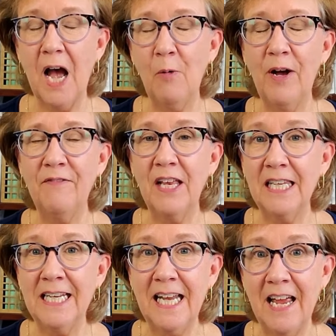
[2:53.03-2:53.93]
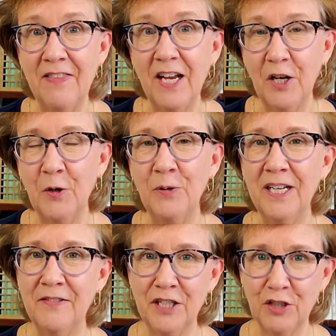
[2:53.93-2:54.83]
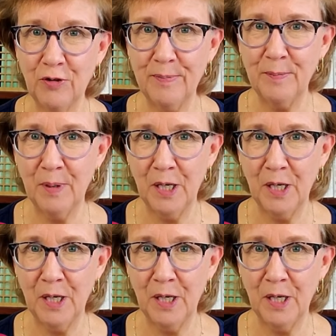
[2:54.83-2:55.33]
I will have that link and that code in the description